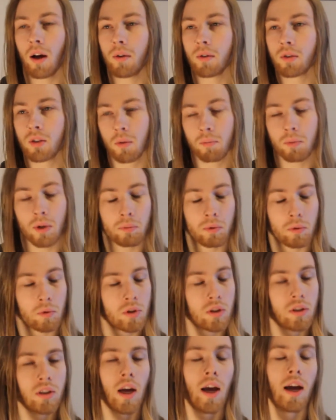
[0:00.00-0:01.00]
Some people will
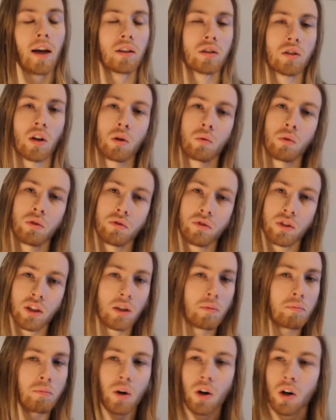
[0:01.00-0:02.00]
say it started with
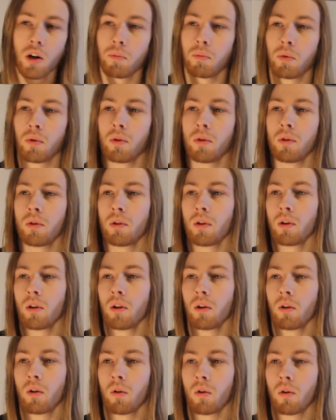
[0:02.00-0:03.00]
Deep Purple
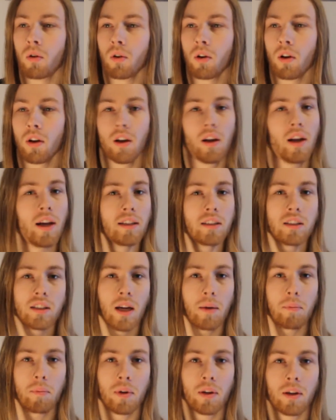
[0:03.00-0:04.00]
or Led
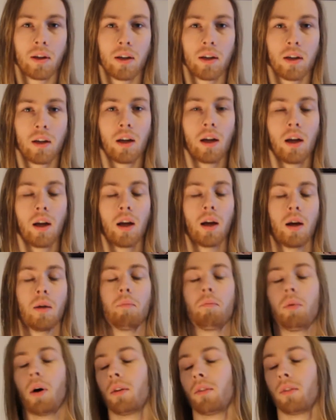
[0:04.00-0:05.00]
Zeppelin,
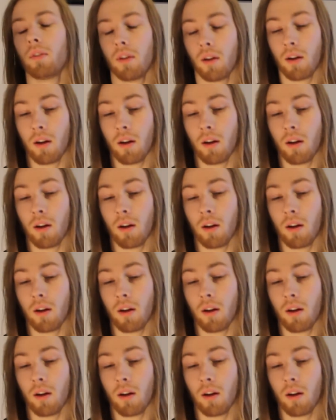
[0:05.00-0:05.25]
but